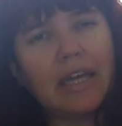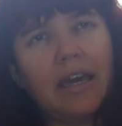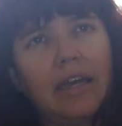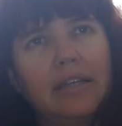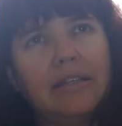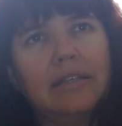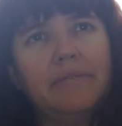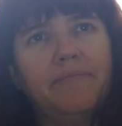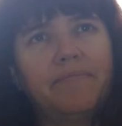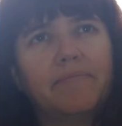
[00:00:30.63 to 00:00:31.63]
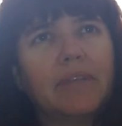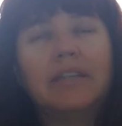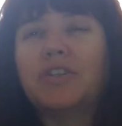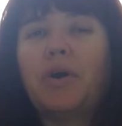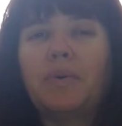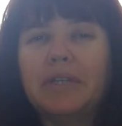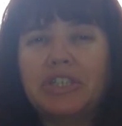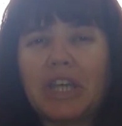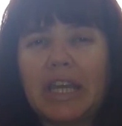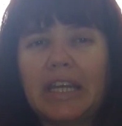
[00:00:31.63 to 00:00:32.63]
that is always
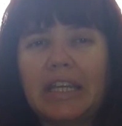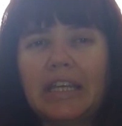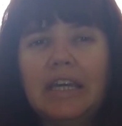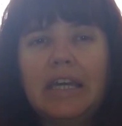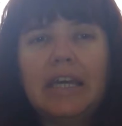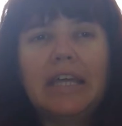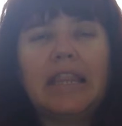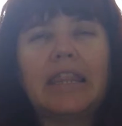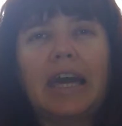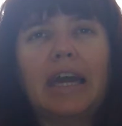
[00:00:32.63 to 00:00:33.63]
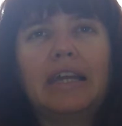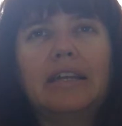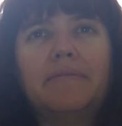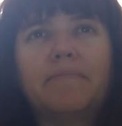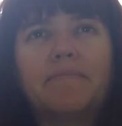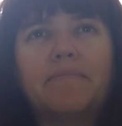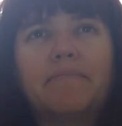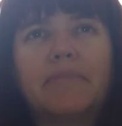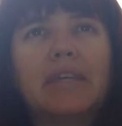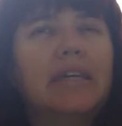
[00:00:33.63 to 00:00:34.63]
shining, that
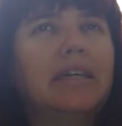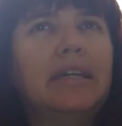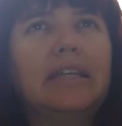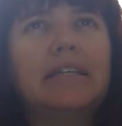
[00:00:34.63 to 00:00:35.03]
it